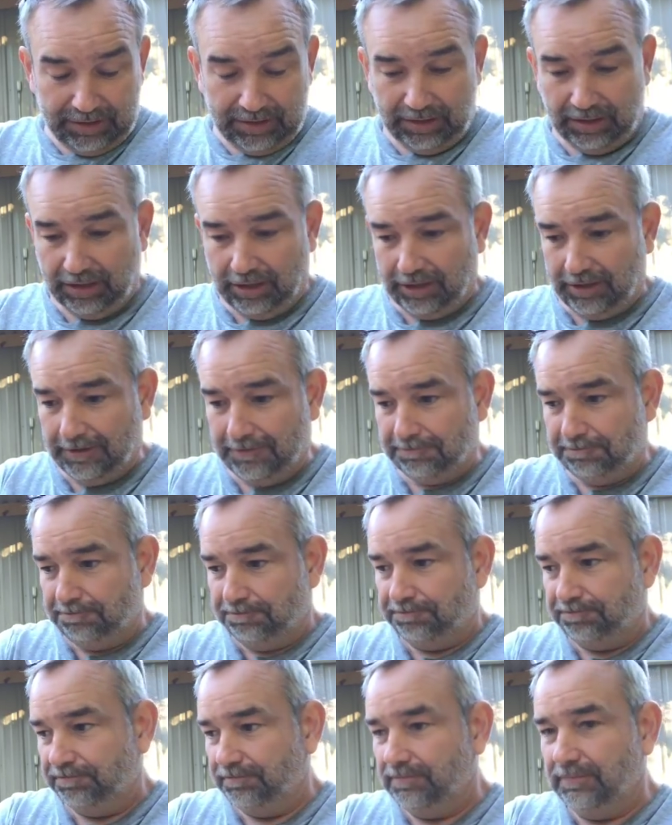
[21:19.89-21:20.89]
And
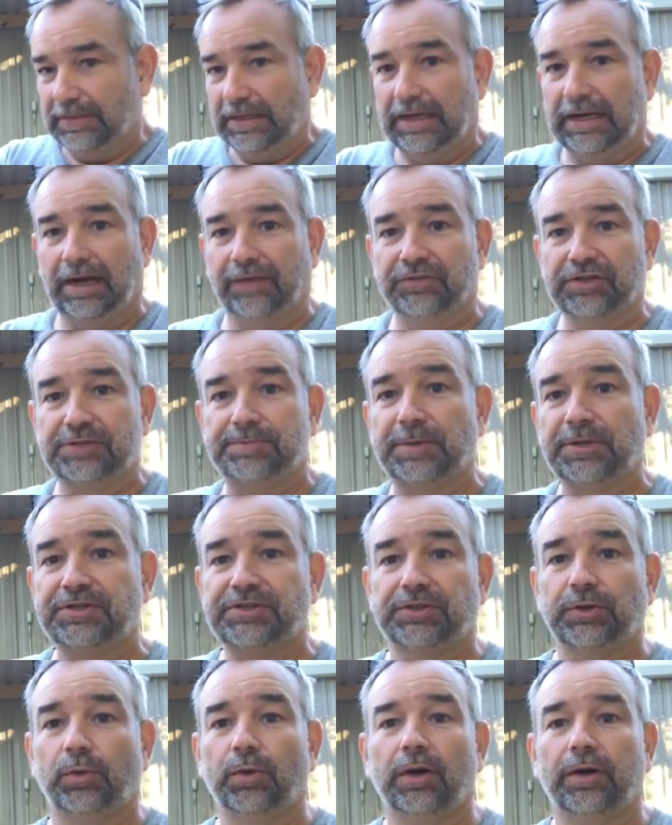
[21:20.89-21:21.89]
I've just been
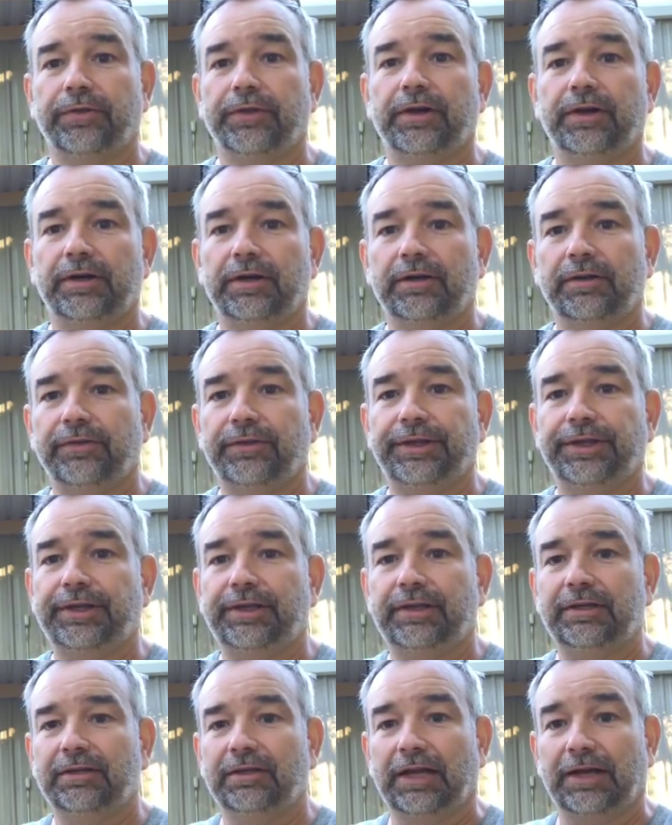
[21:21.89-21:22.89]
storing
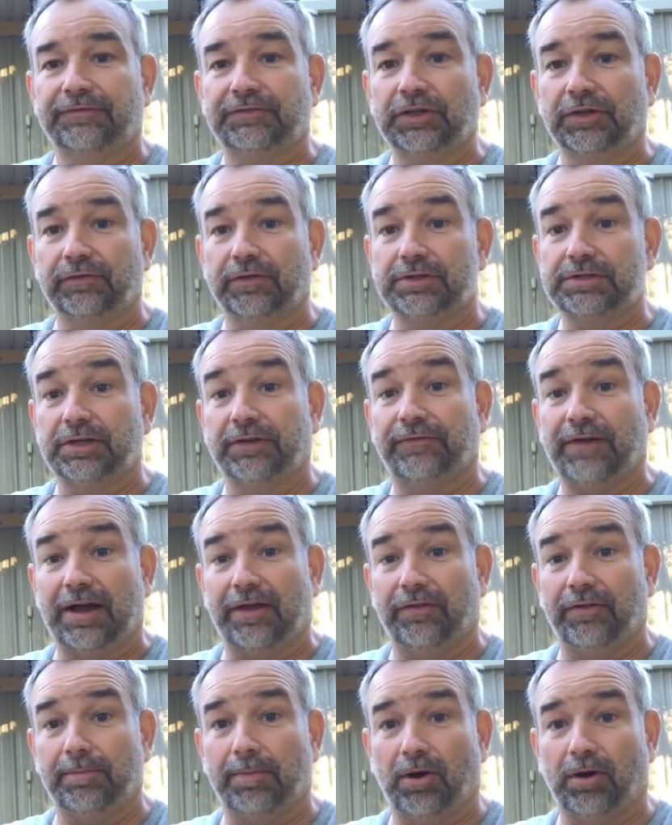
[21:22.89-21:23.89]
the leftover stuff out
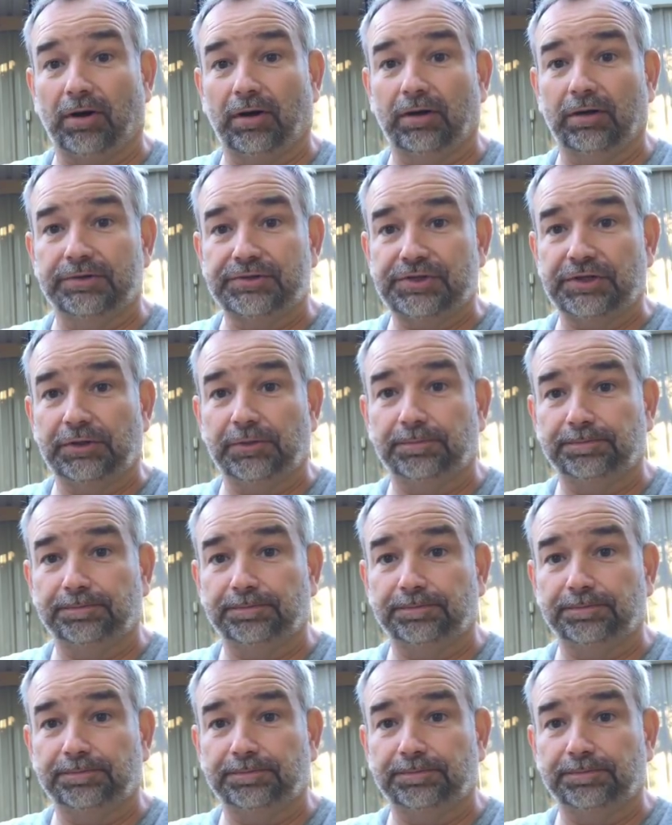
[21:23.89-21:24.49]
in the barn. So